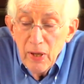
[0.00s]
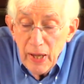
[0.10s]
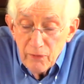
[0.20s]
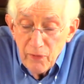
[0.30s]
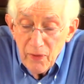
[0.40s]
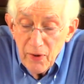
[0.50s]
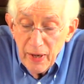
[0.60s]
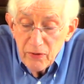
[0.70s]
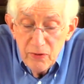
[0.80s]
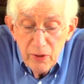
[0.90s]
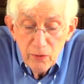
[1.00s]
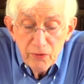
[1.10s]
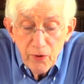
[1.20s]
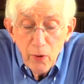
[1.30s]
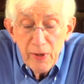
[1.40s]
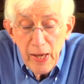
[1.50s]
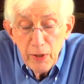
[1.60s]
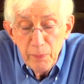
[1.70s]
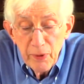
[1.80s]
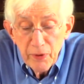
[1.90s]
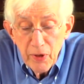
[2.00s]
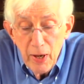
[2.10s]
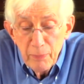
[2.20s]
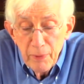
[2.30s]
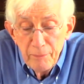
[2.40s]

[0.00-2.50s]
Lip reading: and for the next year or so, he had to build it up.